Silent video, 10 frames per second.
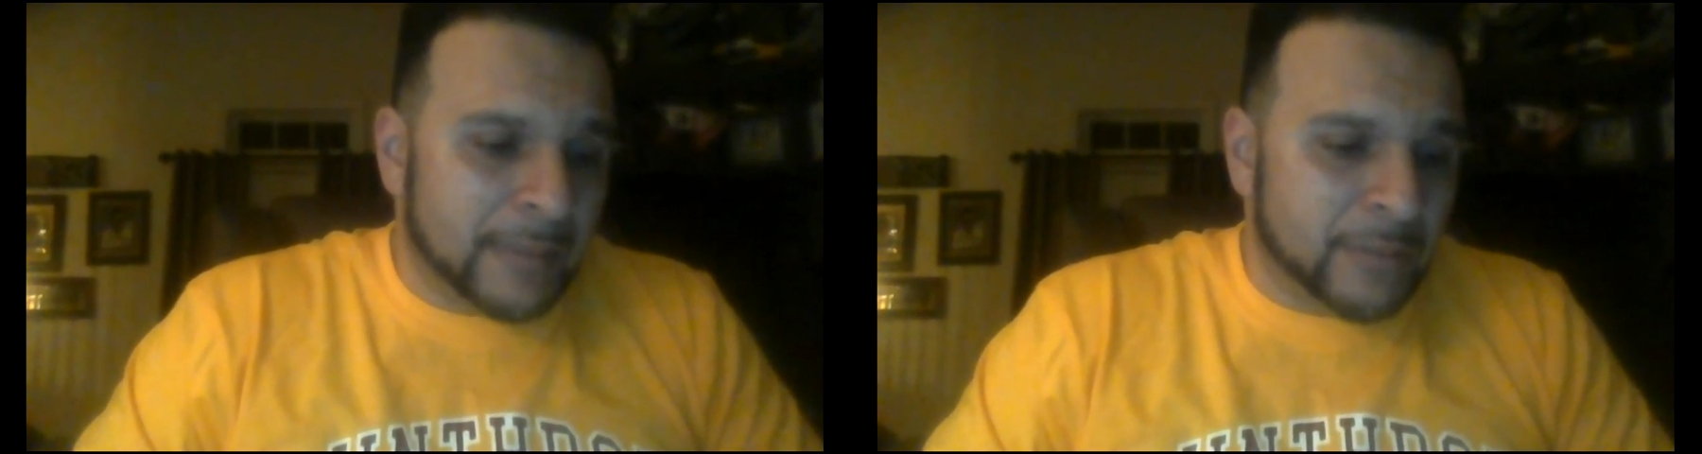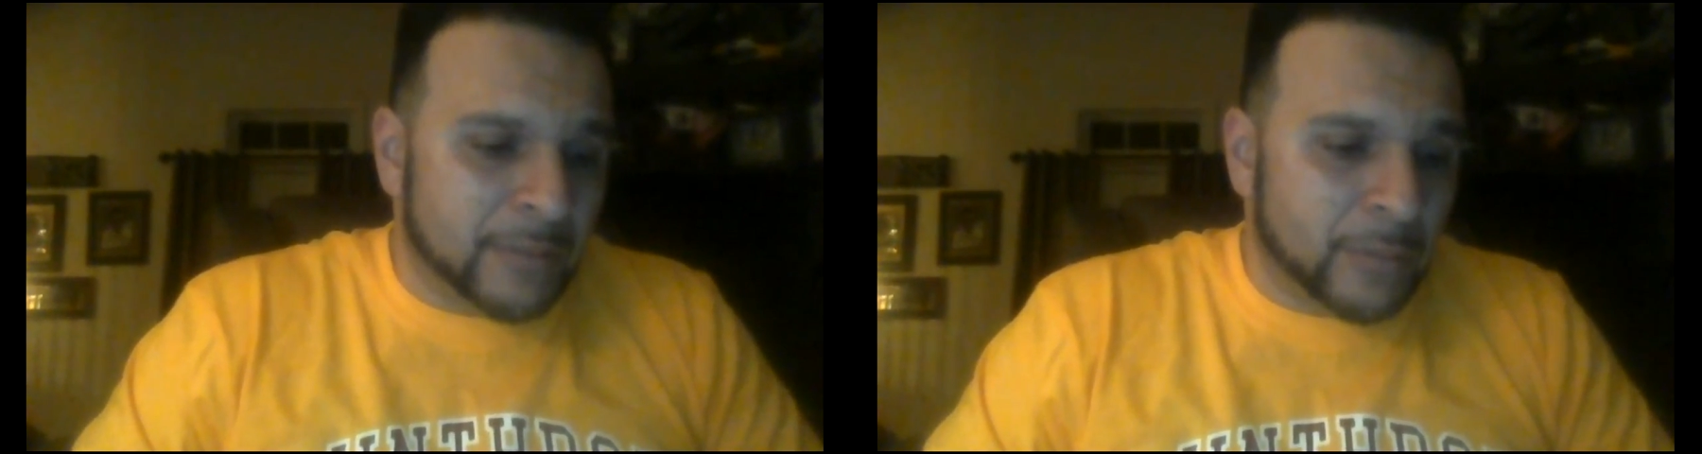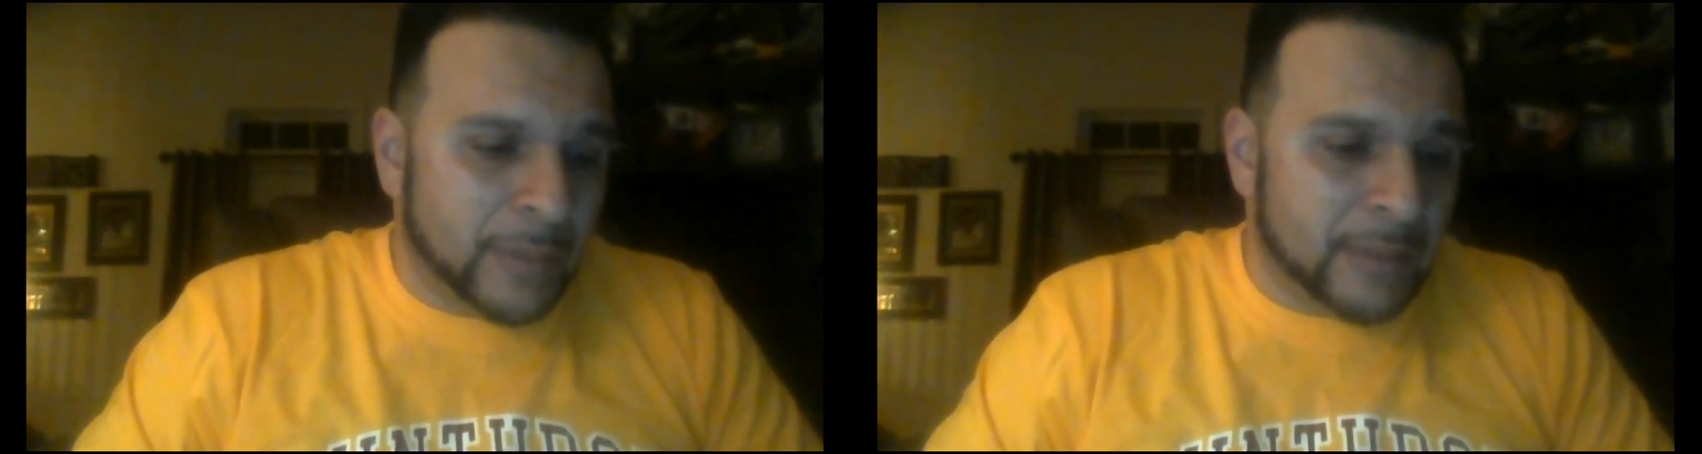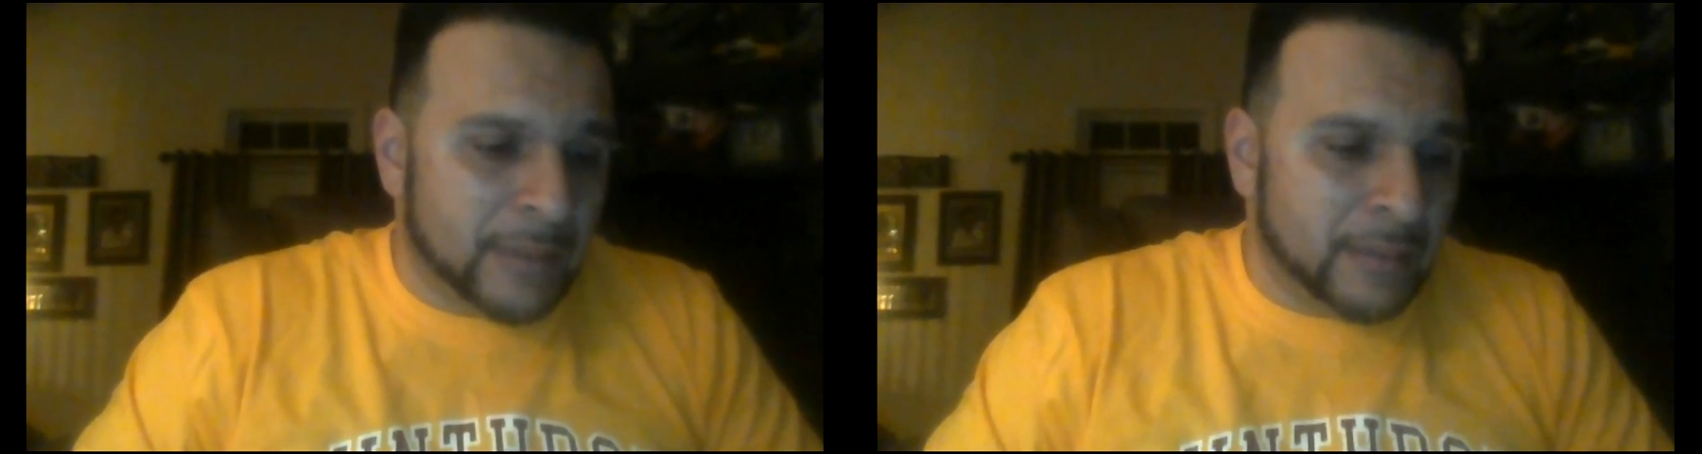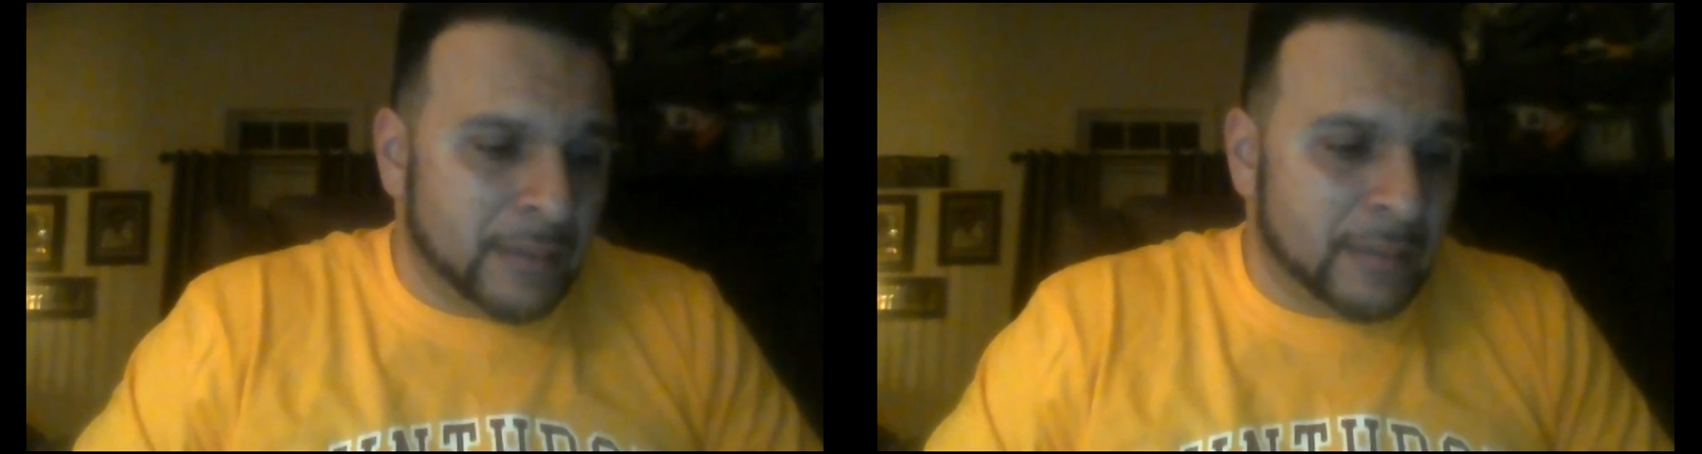
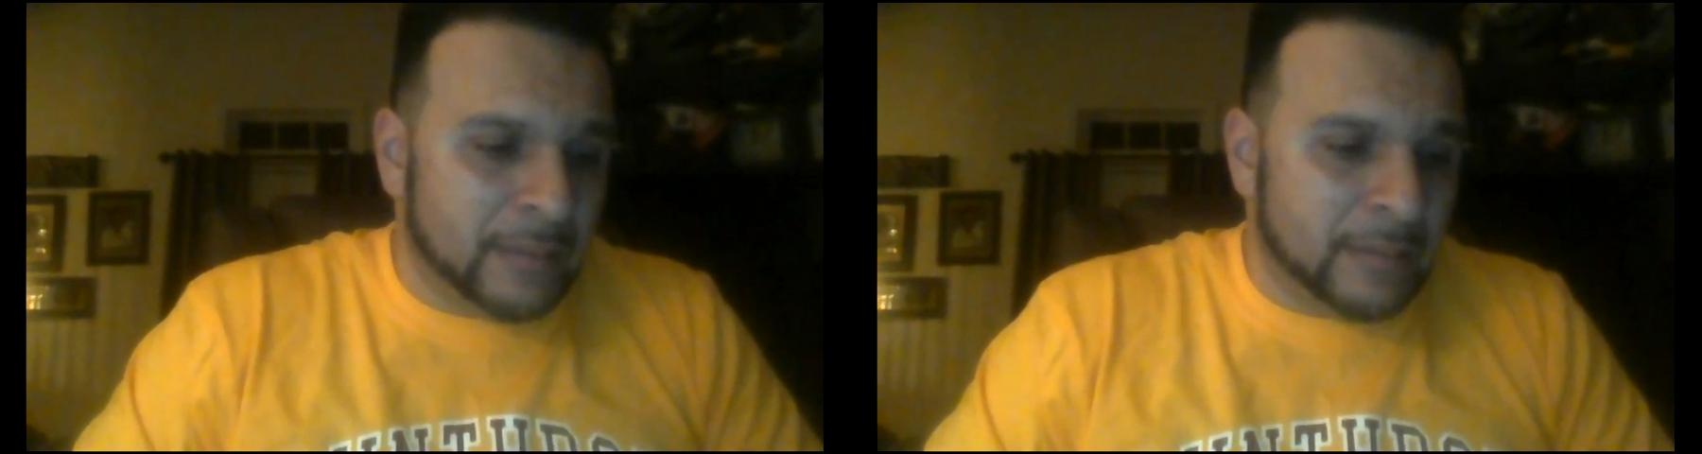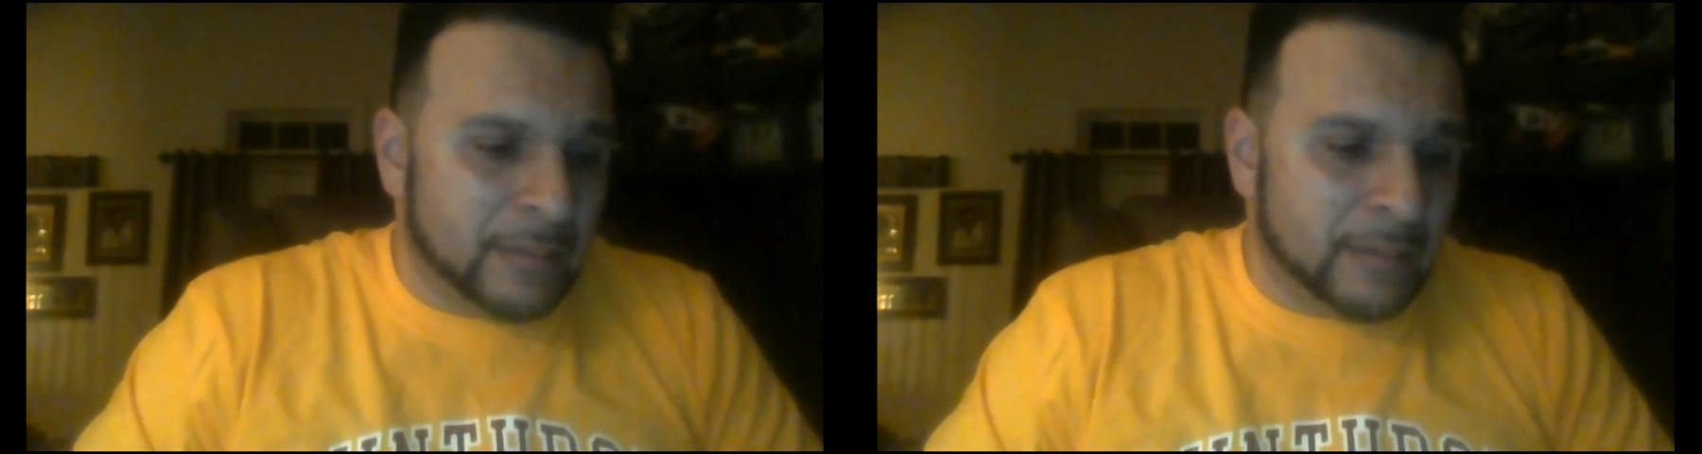situation.